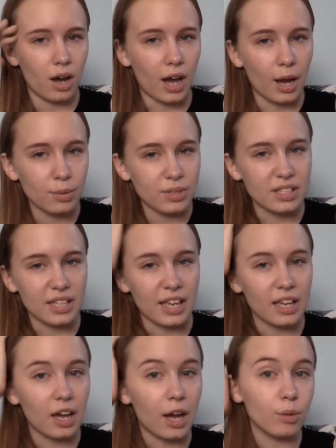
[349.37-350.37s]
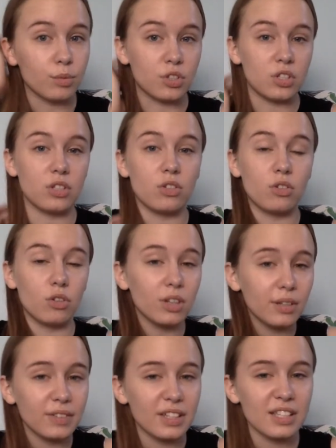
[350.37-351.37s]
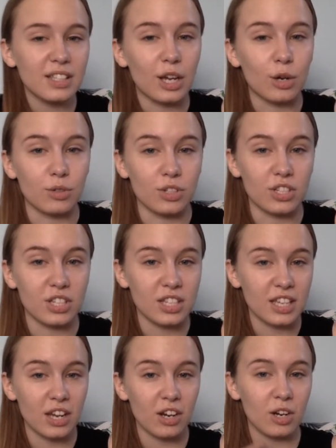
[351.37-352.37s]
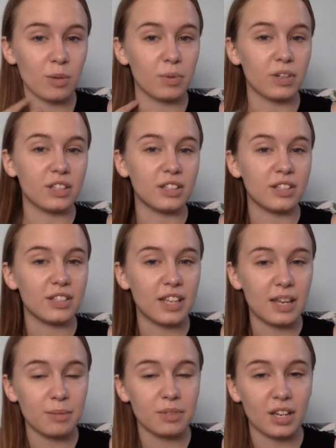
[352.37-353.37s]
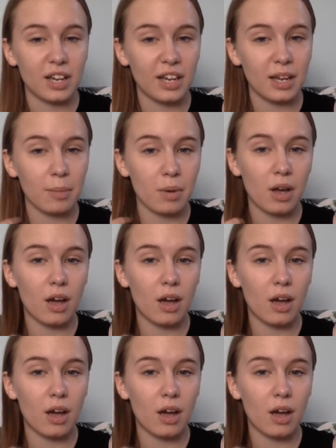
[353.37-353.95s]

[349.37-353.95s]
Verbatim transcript: I was like, I was nervous, I was scared, but at the same time,